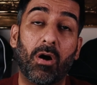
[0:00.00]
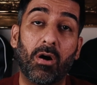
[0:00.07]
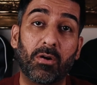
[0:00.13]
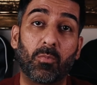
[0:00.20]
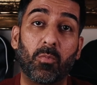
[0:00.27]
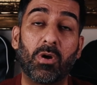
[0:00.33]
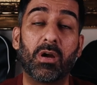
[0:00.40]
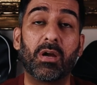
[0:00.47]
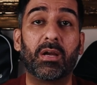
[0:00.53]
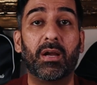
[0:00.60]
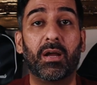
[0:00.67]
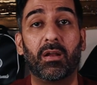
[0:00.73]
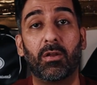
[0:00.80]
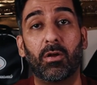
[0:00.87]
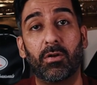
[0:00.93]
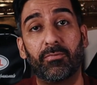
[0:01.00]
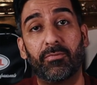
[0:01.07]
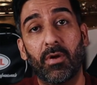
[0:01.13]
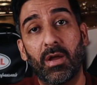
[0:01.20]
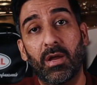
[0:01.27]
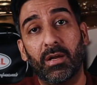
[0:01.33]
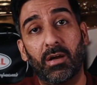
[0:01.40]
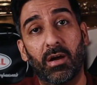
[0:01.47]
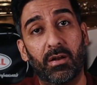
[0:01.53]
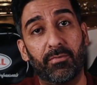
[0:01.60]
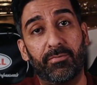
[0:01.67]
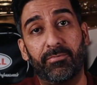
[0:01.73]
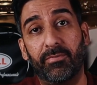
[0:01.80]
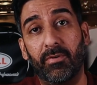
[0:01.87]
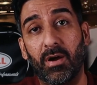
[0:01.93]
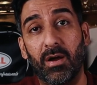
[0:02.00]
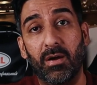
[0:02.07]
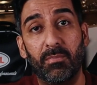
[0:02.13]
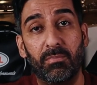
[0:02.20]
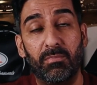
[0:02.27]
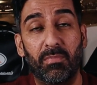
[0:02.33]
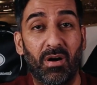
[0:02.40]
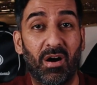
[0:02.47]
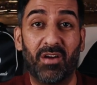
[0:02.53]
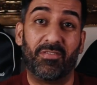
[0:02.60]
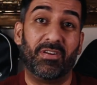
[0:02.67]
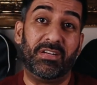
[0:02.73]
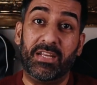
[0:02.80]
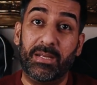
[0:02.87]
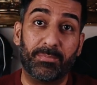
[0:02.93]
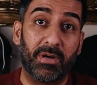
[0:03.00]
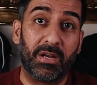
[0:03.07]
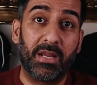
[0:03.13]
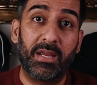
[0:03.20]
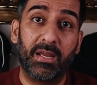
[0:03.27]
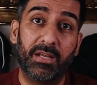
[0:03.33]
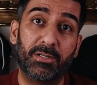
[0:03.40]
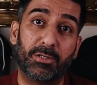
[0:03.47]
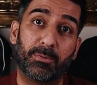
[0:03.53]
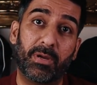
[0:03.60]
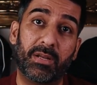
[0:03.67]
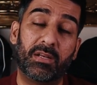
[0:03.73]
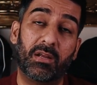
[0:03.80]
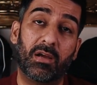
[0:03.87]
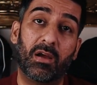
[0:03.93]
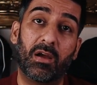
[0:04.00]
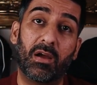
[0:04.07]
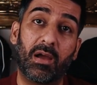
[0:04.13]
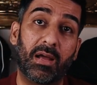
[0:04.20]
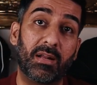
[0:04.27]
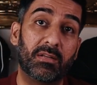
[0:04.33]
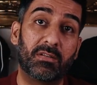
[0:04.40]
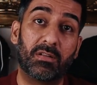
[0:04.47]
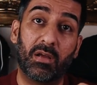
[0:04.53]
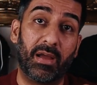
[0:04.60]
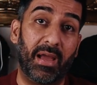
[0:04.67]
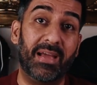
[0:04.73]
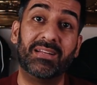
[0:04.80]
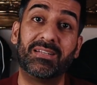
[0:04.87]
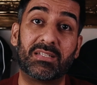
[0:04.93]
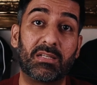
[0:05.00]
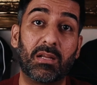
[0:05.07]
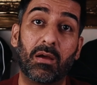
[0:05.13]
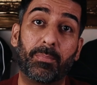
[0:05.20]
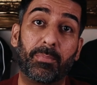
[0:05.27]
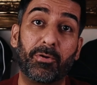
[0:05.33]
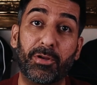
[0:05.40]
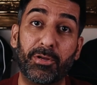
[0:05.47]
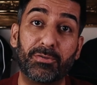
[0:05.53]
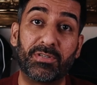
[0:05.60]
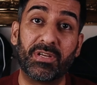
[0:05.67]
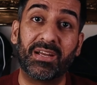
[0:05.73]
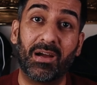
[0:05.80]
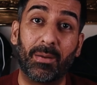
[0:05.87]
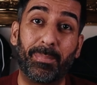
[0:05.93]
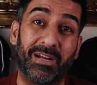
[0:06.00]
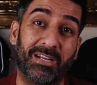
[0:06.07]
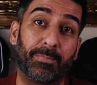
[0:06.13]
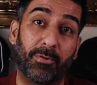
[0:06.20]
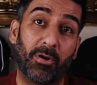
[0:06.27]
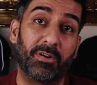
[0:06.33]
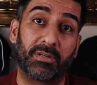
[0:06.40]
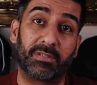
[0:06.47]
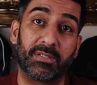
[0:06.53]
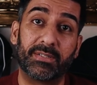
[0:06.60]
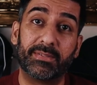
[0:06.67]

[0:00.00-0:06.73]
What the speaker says: hard work, a lot of kind of R&D money into it, and hence producing a better product.